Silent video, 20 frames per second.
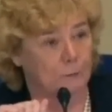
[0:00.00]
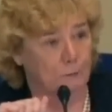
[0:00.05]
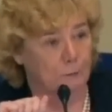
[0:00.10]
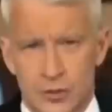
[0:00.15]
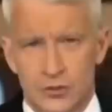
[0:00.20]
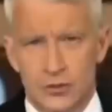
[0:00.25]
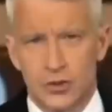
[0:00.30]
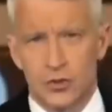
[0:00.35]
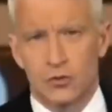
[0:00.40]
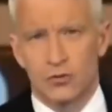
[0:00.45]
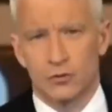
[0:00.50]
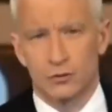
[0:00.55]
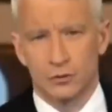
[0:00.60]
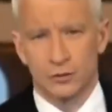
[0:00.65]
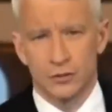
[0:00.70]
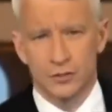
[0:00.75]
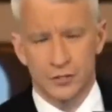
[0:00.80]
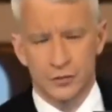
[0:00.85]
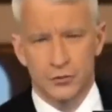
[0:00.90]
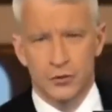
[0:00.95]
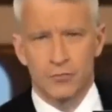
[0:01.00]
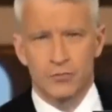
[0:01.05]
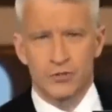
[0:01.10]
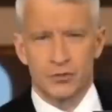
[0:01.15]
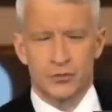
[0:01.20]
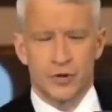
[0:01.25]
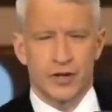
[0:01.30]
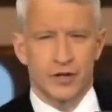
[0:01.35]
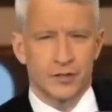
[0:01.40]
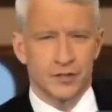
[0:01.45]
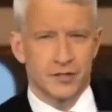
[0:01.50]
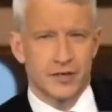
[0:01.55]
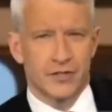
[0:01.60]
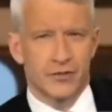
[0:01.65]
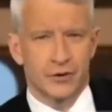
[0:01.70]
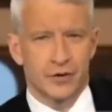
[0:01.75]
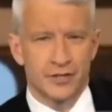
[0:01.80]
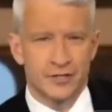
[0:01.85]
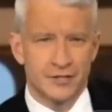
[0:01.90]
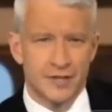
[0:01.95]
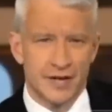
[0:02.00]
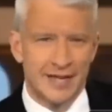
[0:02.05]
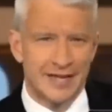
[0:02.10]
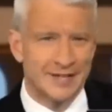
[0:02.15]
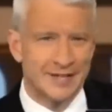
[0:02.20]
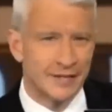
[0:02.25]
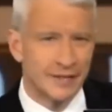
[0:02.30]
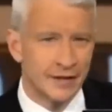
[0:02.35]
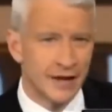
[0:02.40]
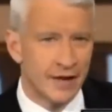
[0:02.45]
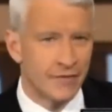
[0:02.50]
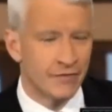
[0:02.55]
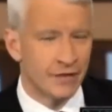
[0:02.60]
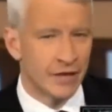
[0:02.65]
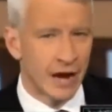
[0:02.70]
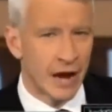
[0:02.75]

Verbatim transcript: So listen to what Mister Rangel said there. He said he didn't have the